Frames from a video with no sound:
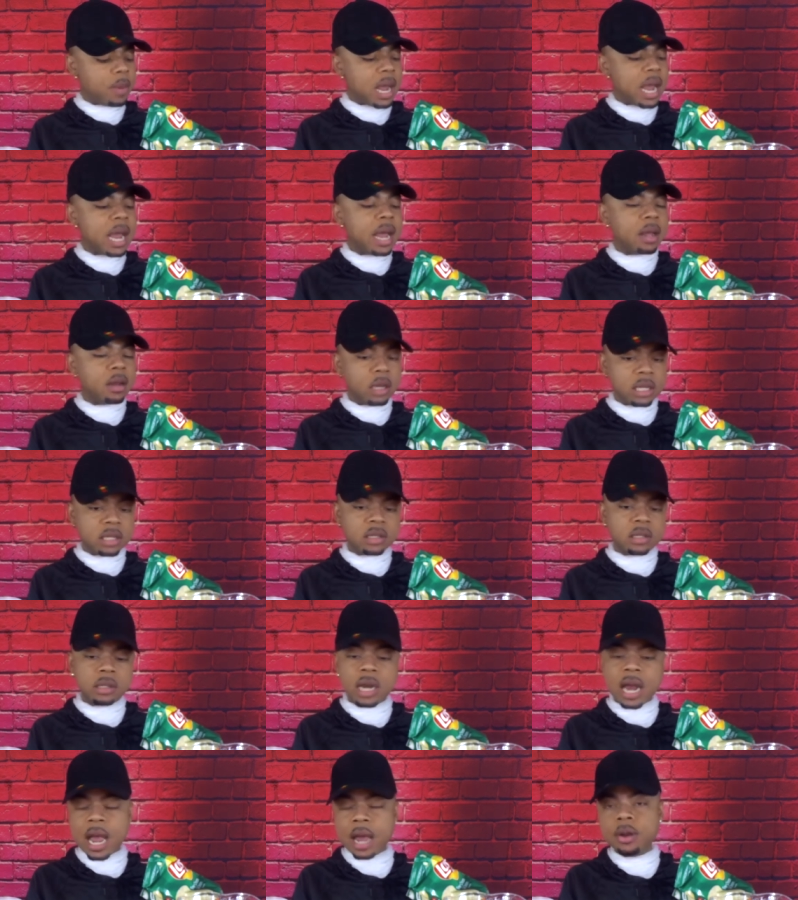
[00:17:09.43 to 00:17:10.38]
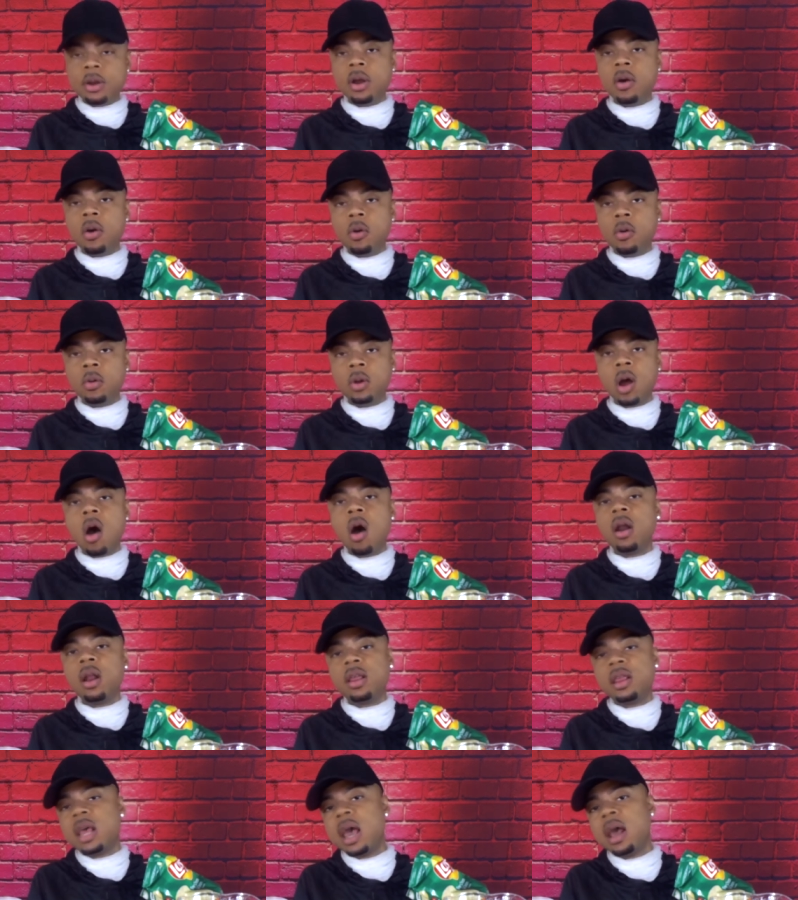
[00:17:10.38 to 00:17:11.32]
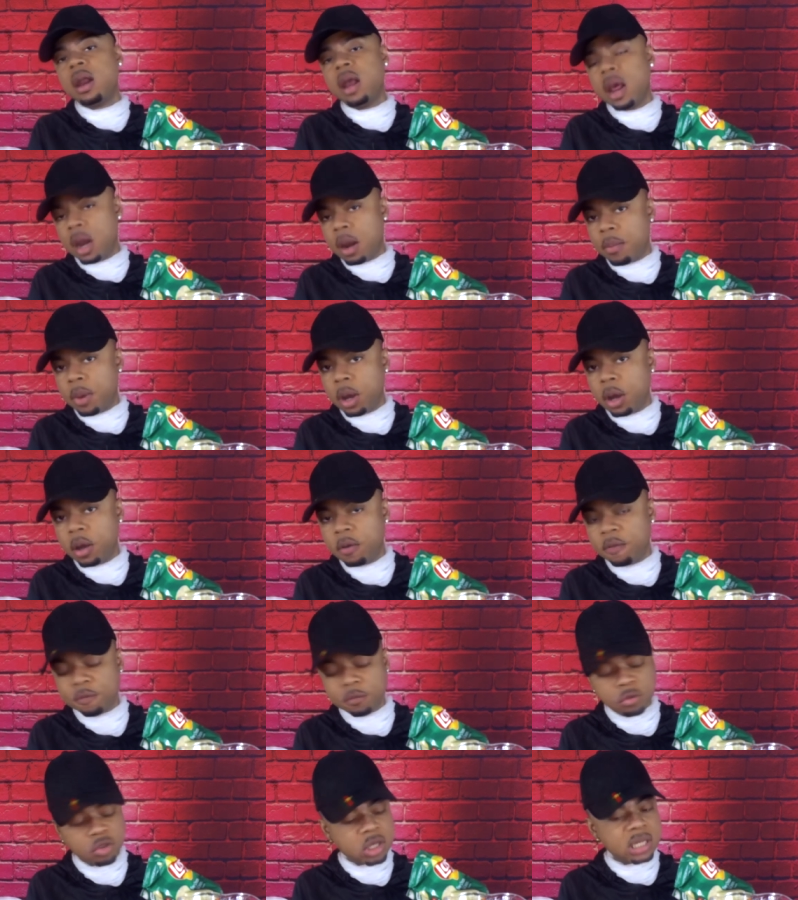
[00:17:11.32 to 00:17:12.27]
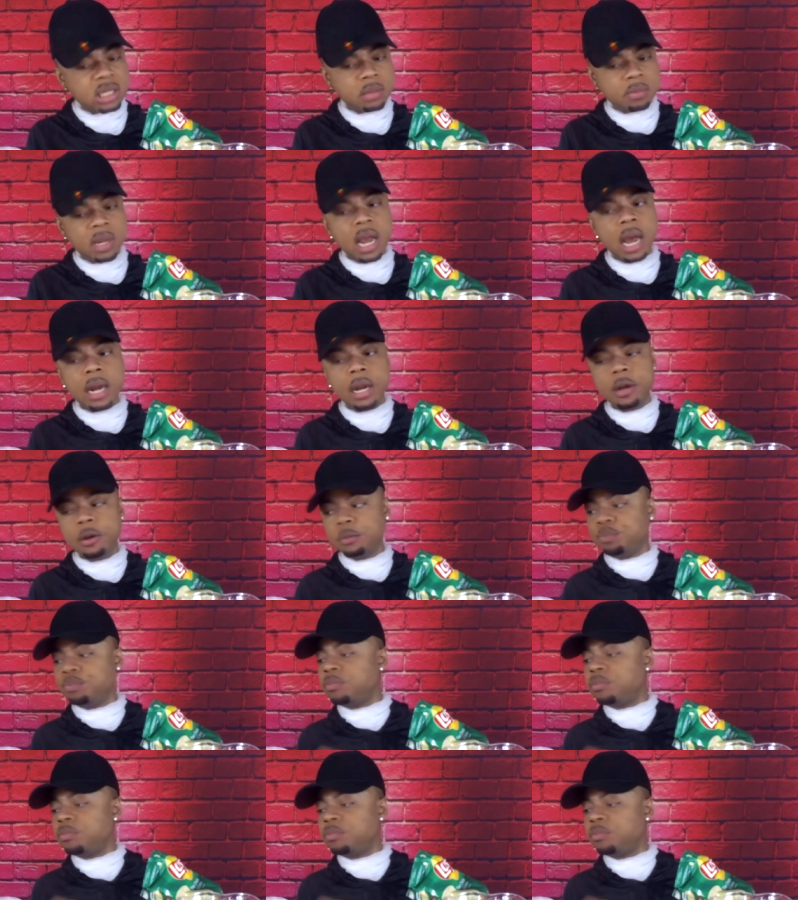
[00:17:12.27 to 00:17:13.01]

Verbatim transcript: I listen, I know all of that and above. Trust me, I know.